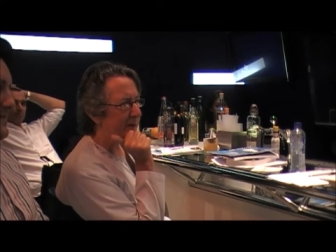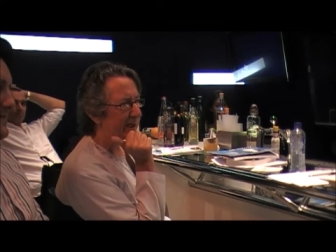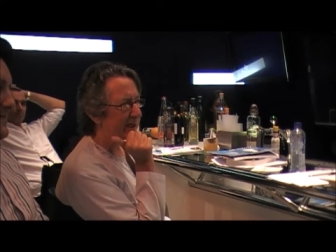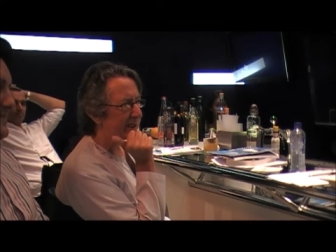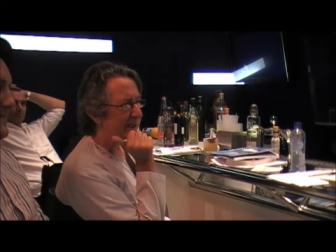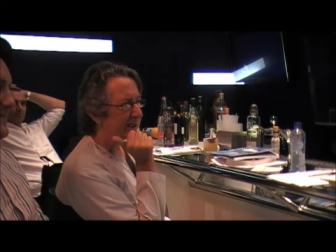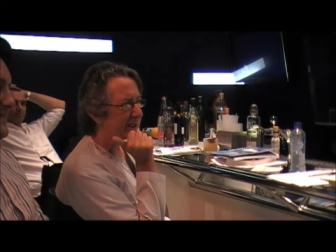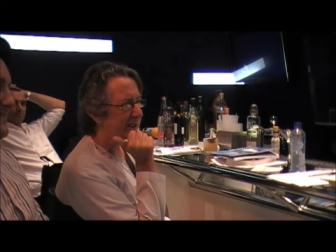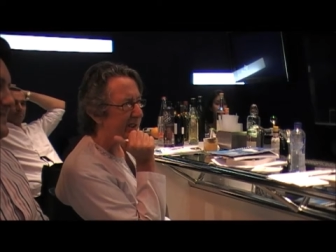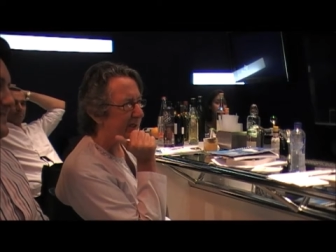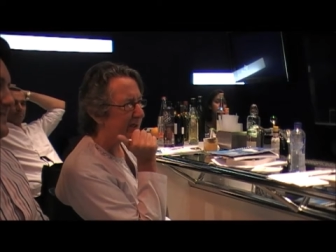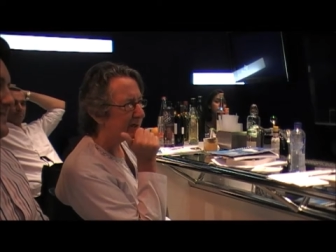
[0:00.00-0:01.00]
play in
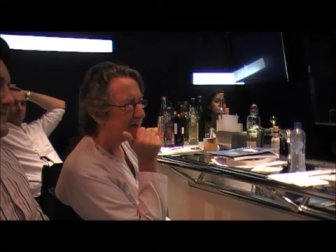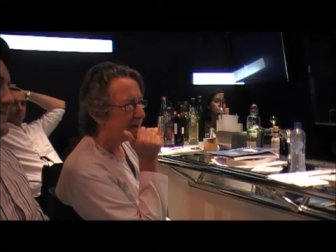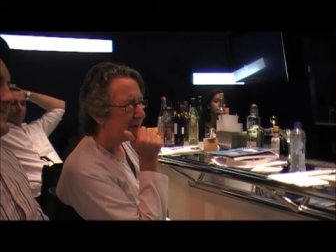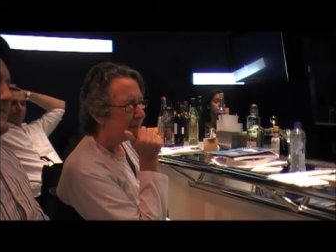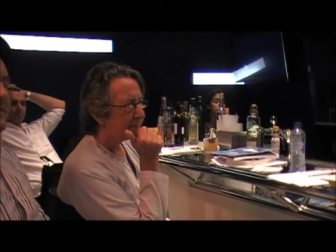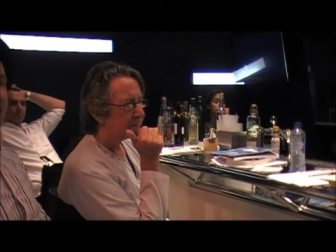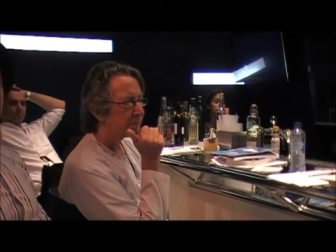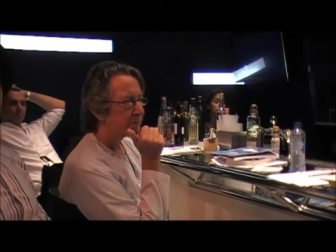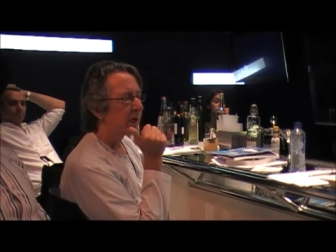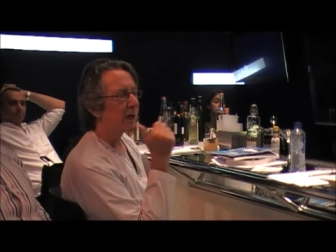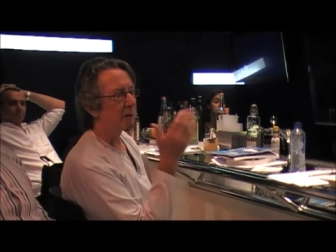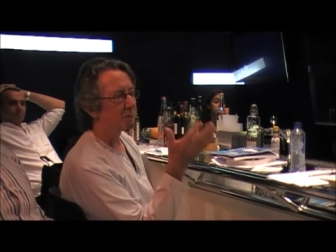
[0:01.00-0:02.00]
here?
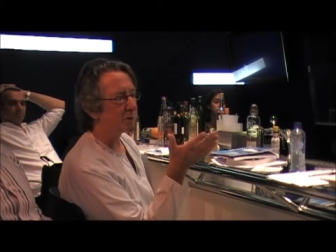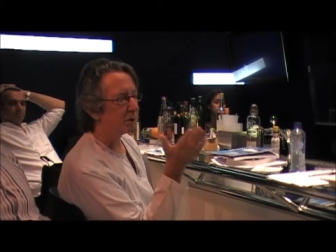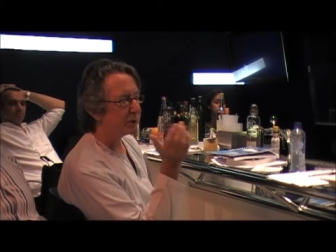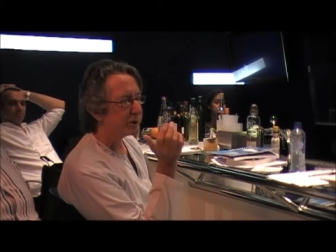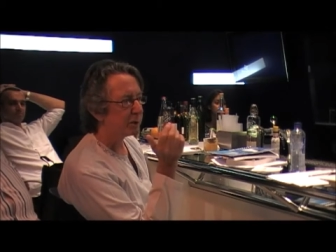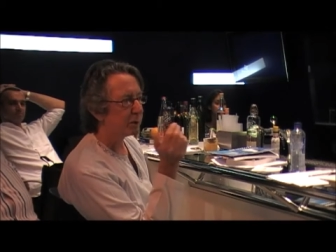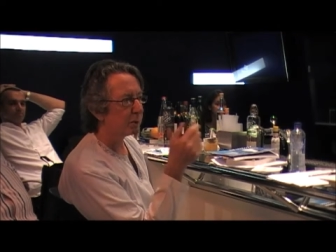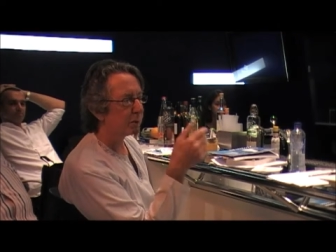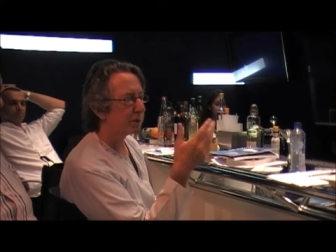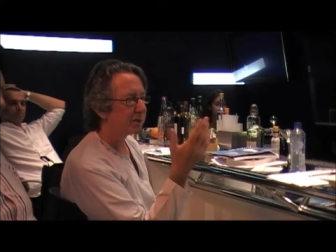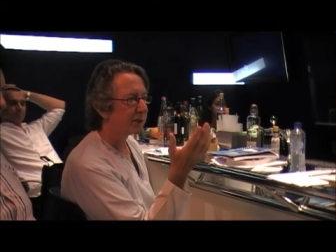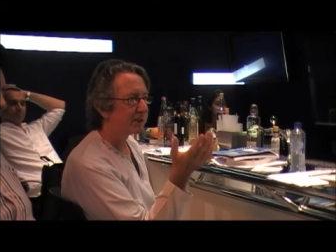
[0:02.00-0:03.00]
I'm not sure
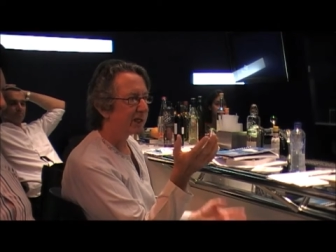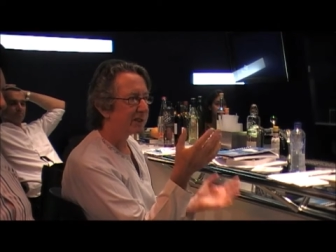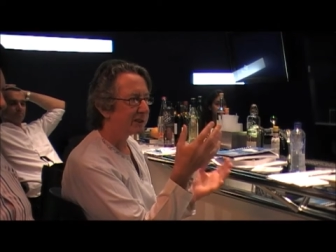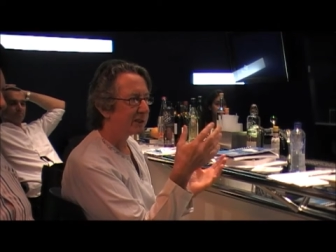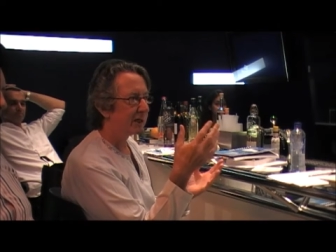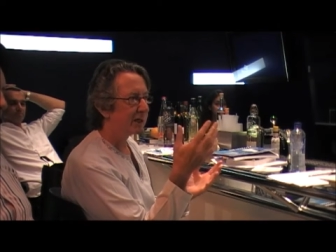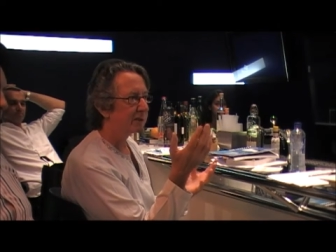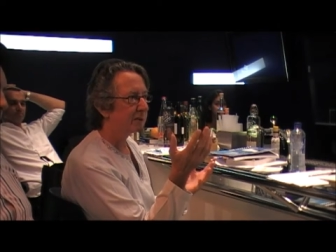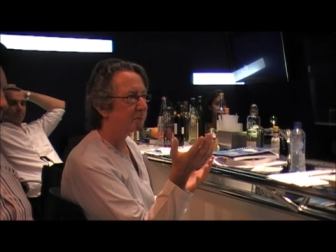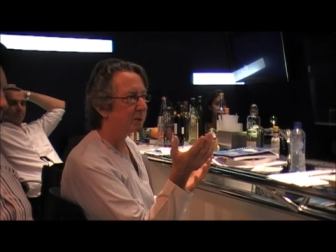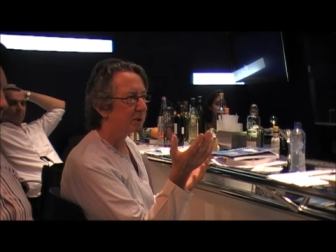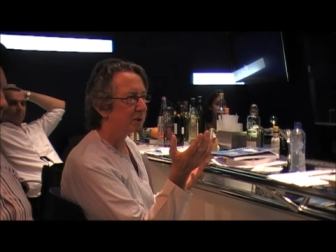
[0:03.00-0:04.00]
what the dandelion
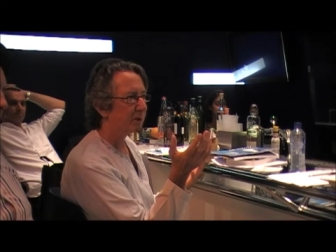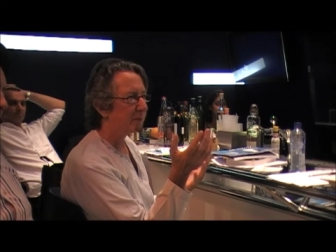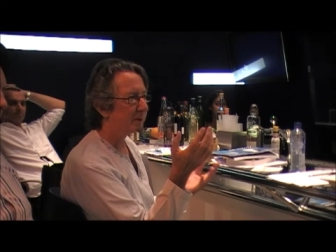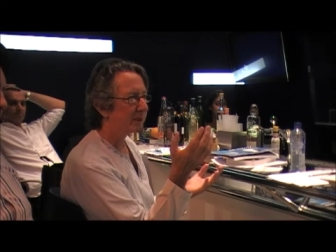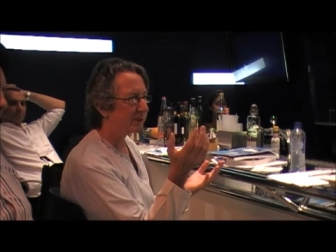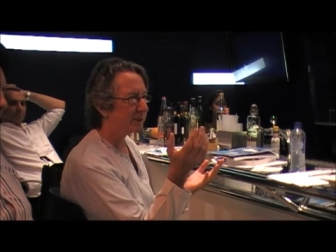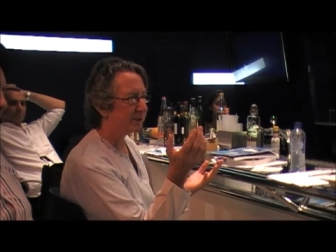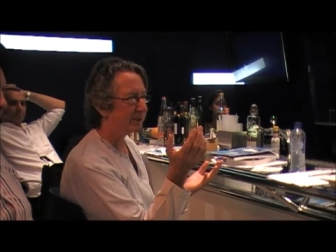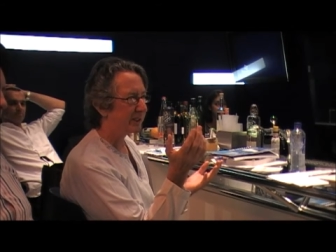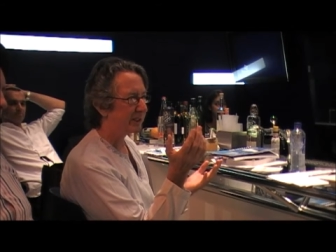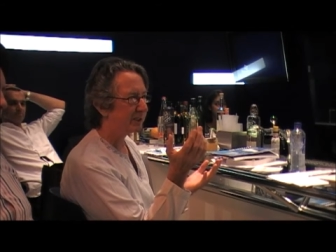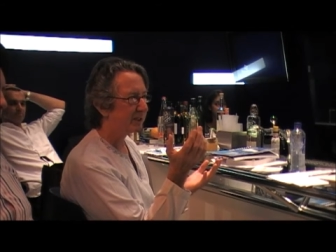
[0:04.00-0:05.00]
and burdock bitters
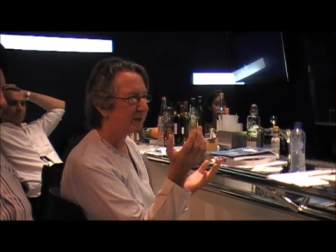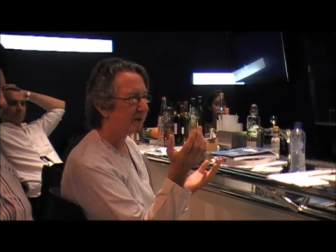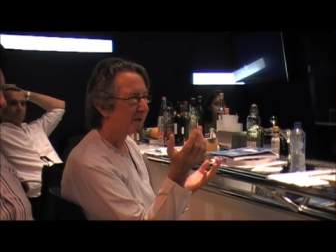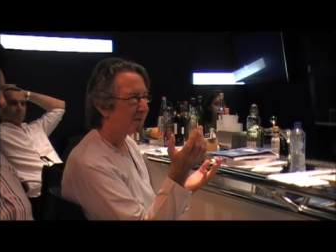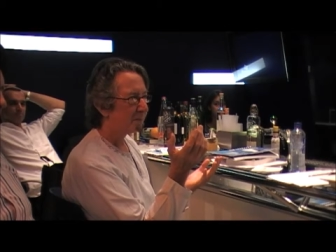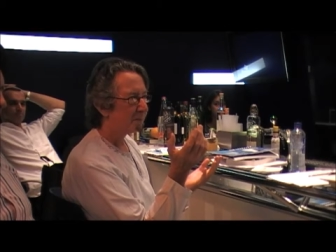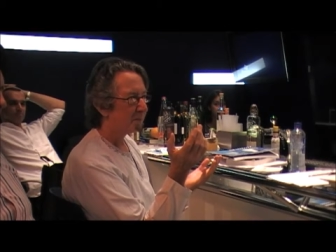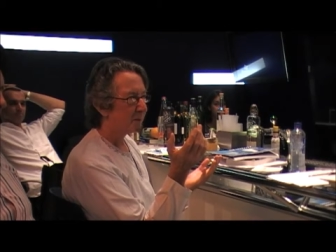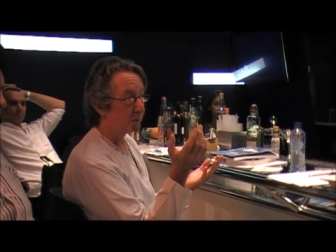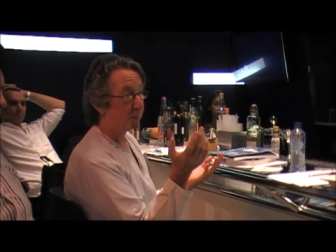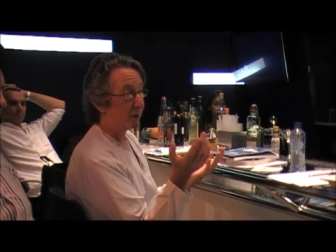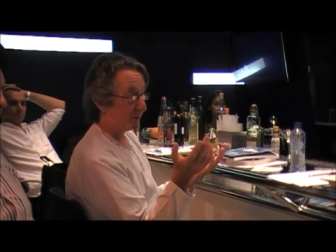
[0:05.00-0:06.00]
did, okay.
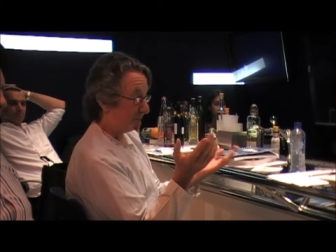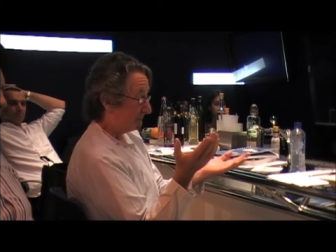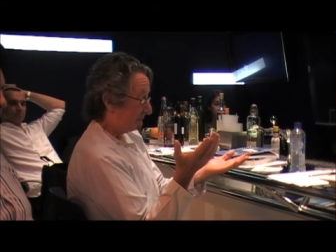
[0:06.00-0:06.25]
but